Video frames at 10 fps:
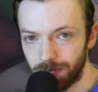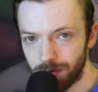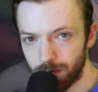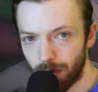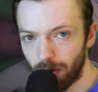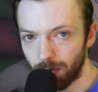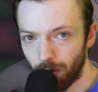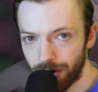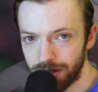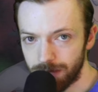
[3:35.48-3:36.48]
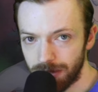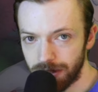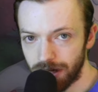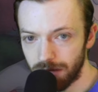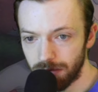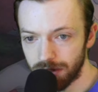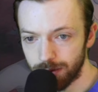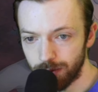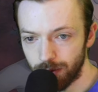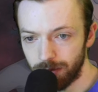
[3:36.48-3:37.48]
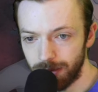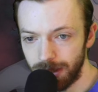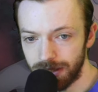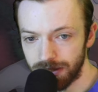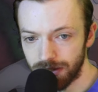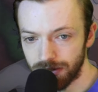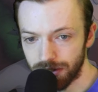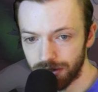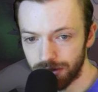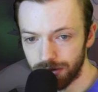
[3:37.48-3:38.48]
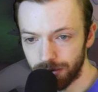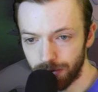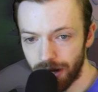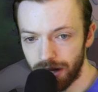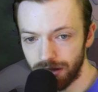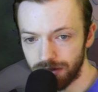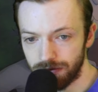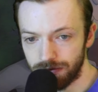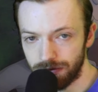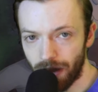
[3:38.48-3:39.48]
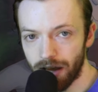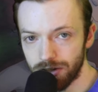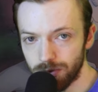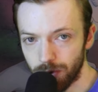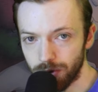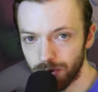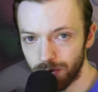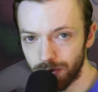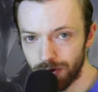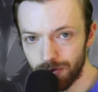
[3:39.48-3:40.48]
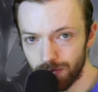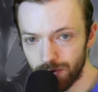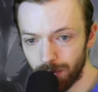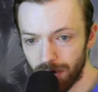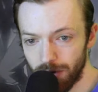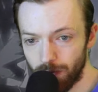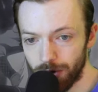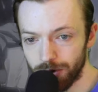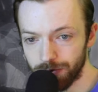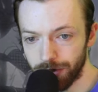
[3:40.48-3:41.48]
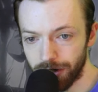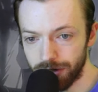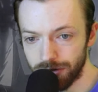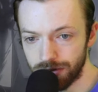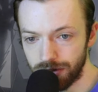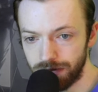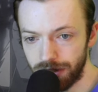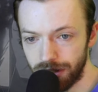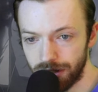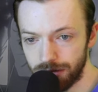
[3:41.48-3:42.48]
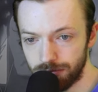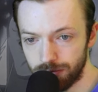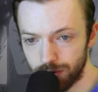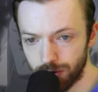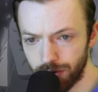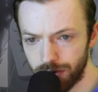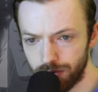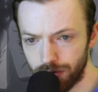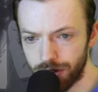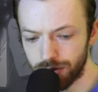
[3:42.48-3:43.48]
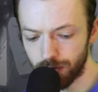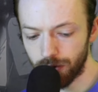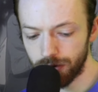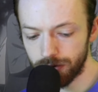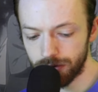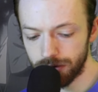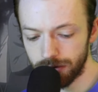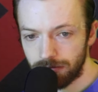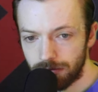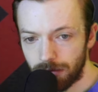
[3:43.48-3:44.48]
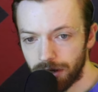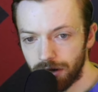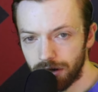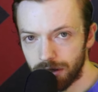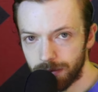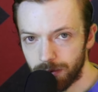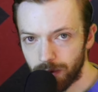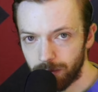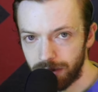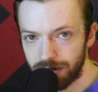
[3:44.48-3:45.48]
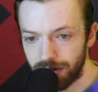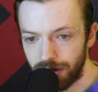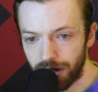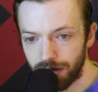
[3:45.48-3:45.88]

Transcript: smaller, more intimate dynamics, One Piece excels at creating this vast world with so many wonderful characters living in a truly rich world. I caught up on One Piece at the end of